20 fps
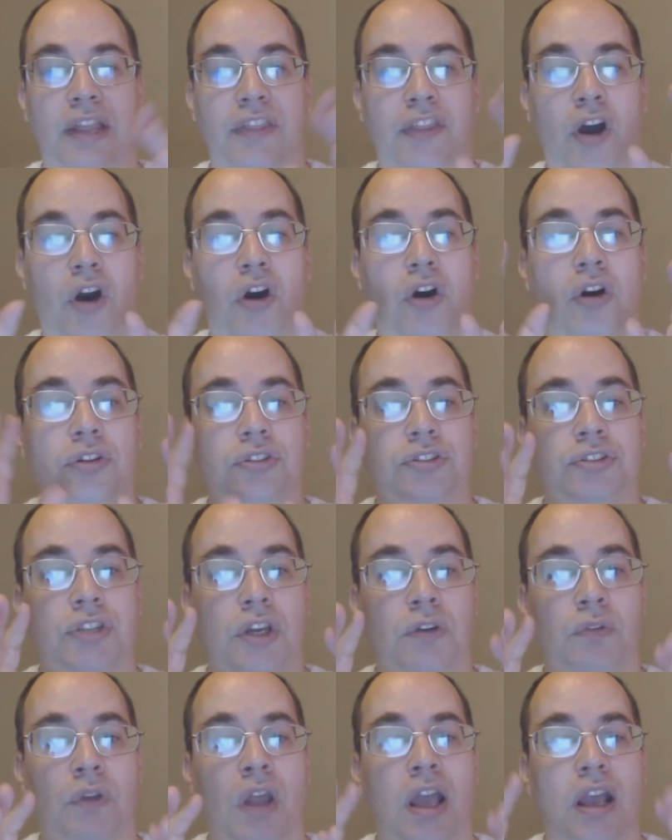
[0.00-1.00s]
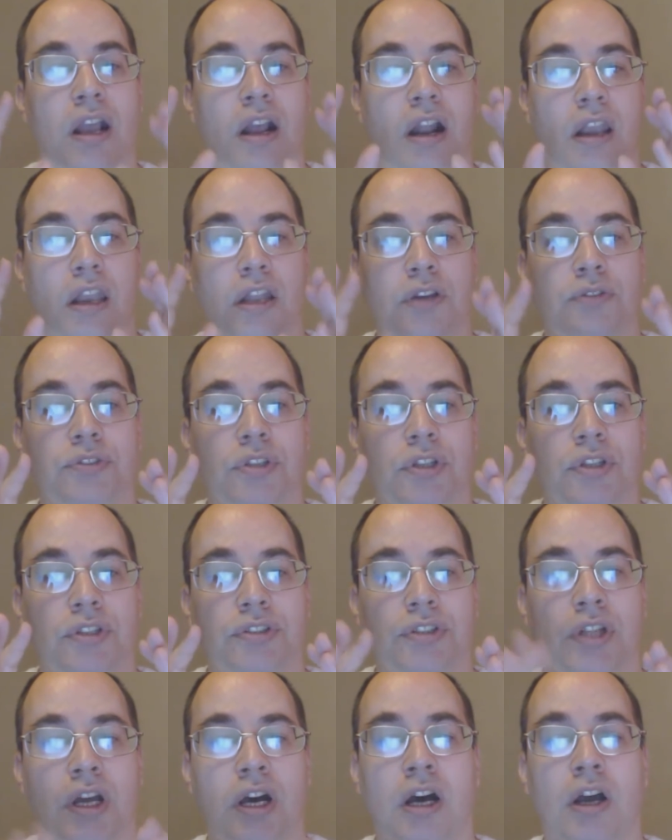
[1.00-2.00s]
In the hot zone, close to the
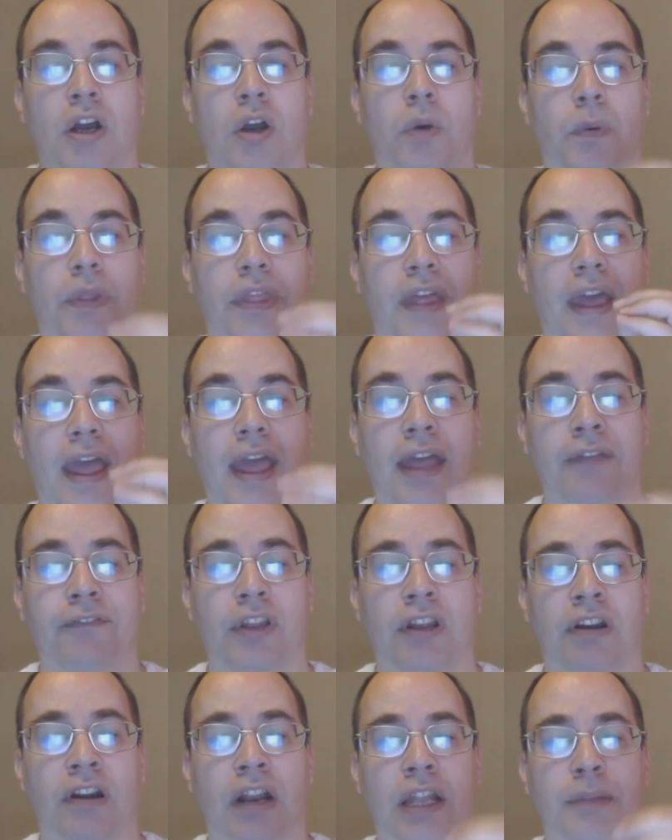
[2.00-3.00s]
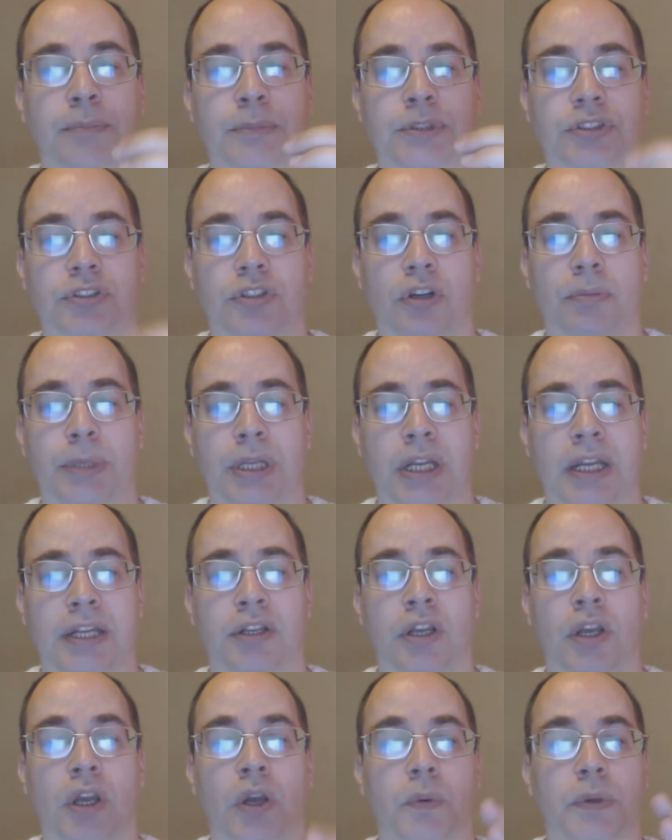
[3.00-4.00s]
star, where the heavier elements dominate,